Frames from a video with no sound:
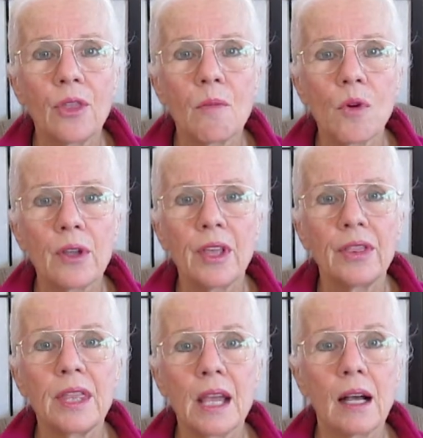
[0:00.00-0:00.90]
the more
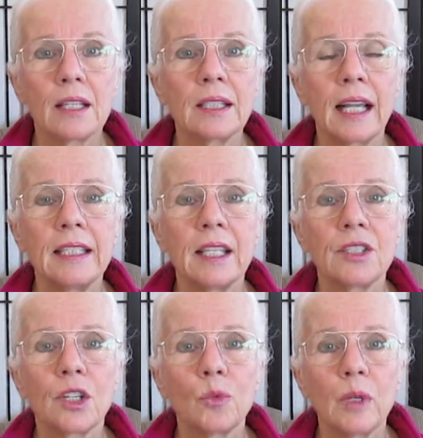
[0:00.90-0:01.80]
that
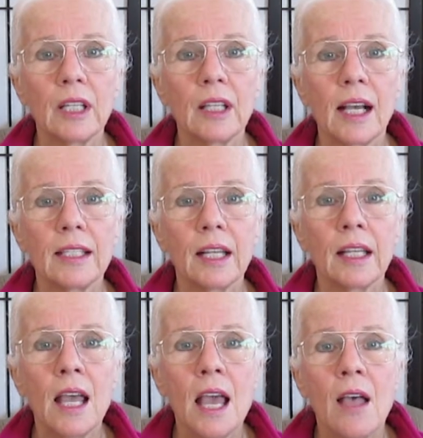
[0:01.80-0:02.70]
scientists are
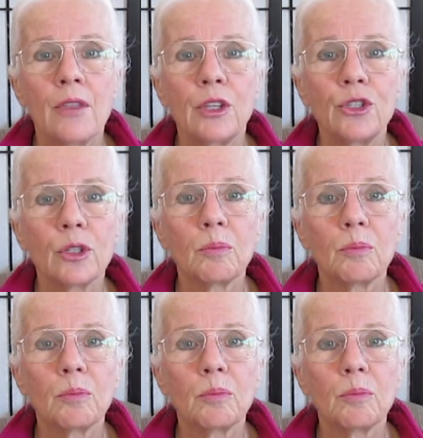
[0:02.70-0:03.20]
realizing that